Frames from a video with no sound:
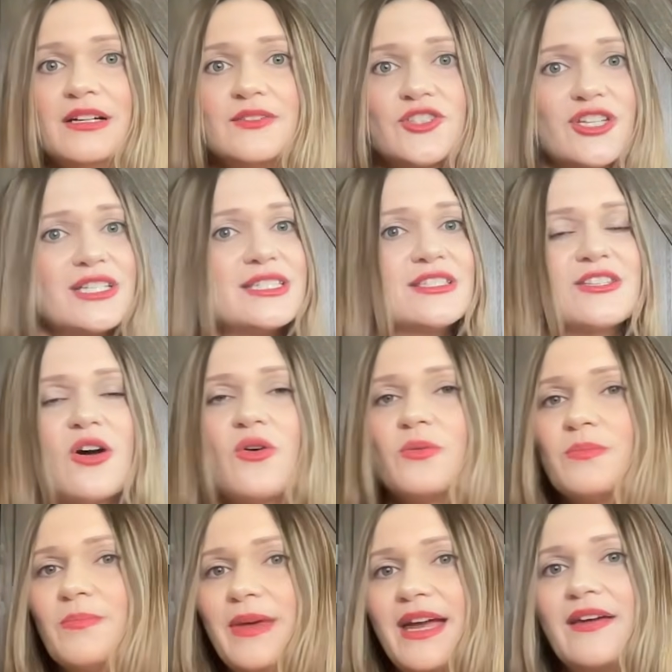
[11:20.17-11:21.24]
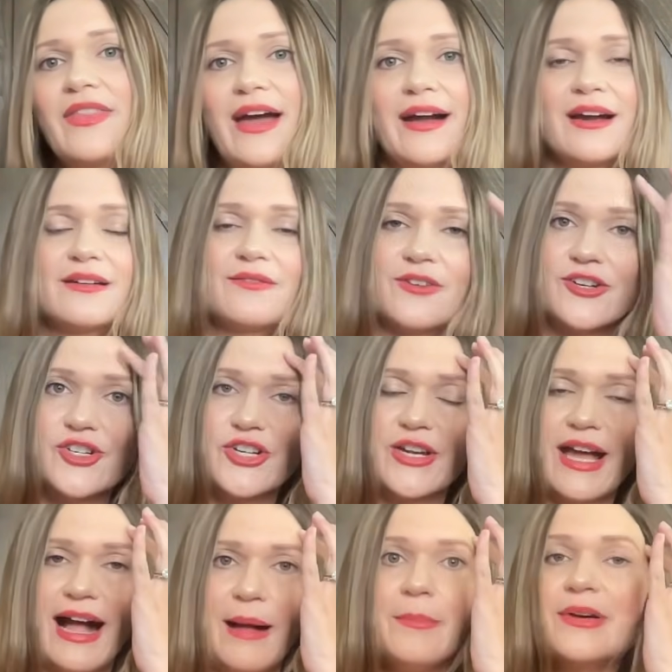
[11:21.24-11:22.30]
just don't make that conversion
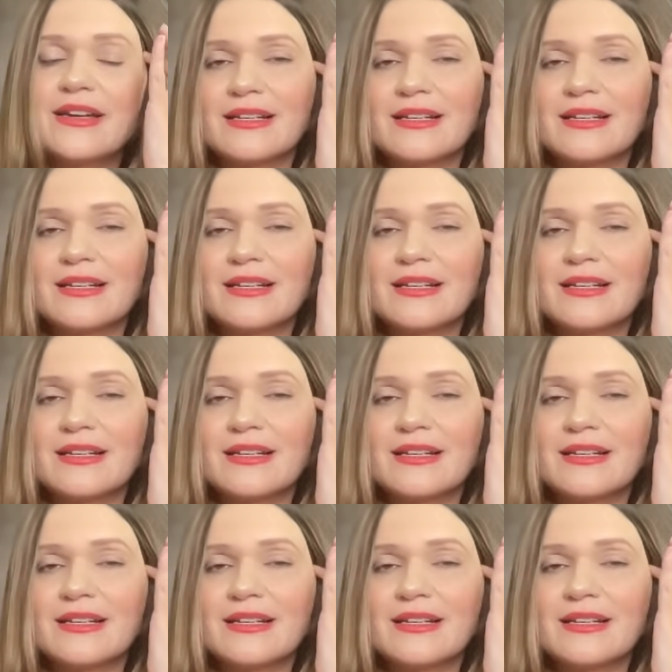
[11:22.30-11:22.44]
happen